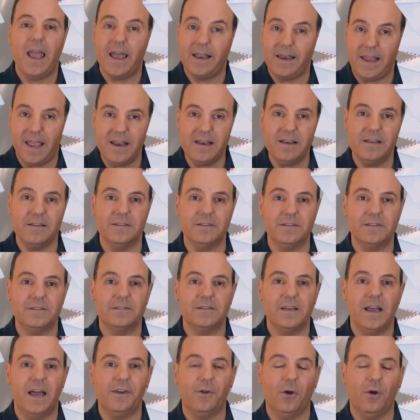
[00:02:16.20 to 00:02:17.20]
and endless
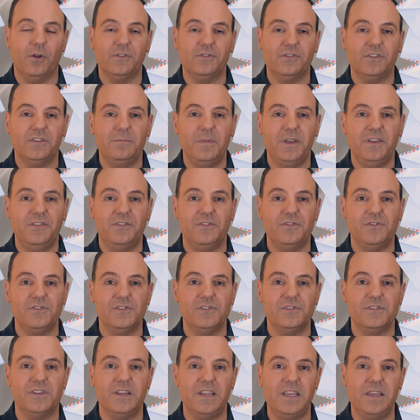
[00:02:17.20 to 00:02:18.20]
unanswered
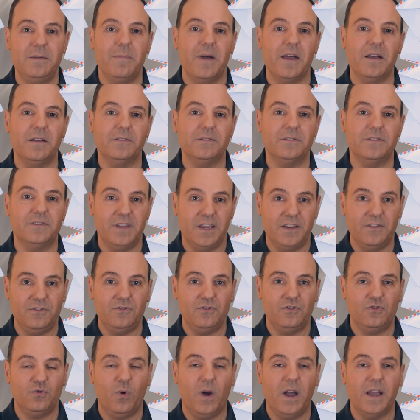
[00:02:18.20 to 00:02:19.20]
messages and emails sent
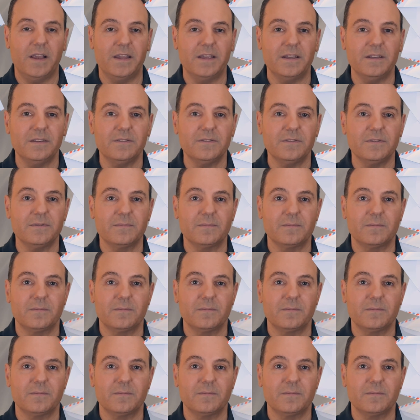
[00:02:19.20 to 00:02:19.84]
to Twinings,